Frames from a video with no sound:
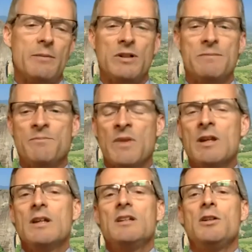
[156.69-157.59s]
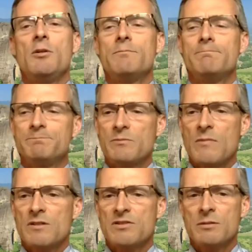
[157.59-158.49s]
But, you know,
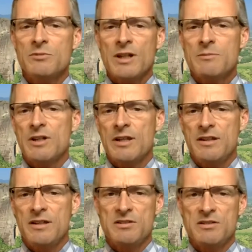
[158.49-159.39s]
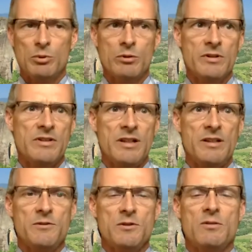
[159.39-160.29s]
sometimes I think it's important that
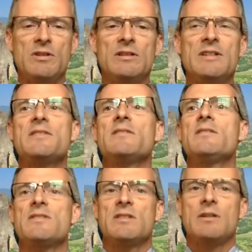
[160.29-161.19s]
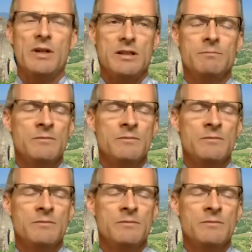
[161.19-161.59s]
if you're going to listen to somebody,